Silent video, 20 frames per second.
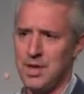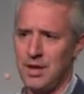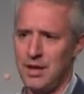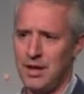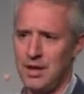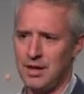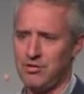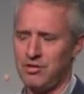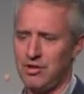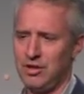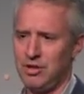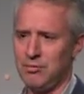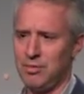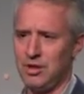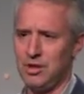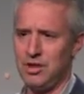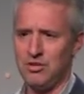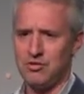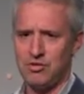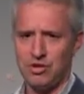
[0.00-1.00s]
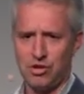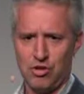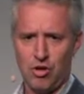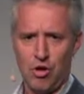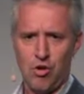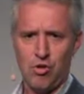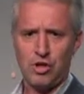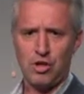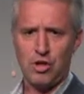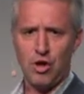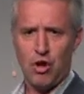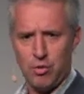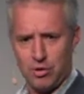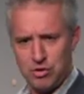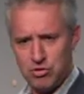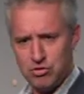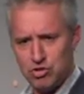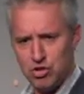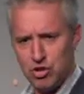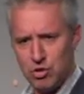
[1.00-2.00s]
And actually the money is not only going
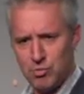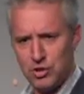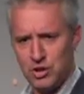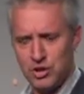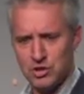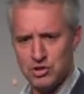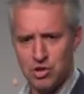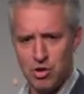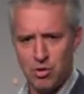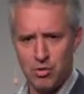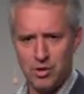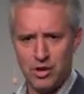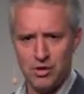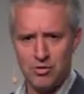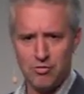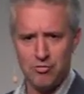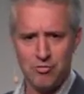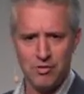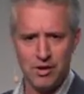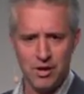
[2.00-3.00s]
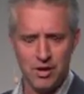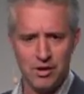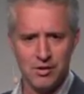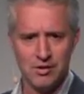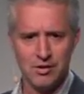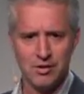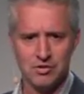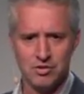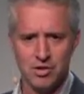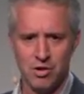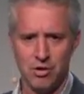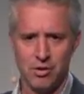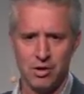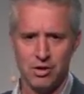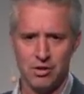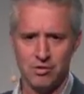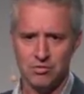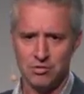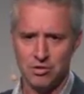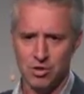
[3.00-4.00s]
to Germany, it's going into Finland, it's going
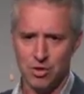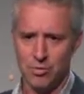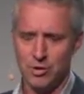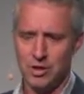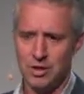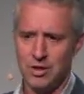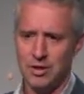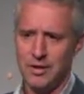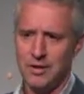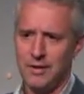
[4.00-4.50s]
into Germany,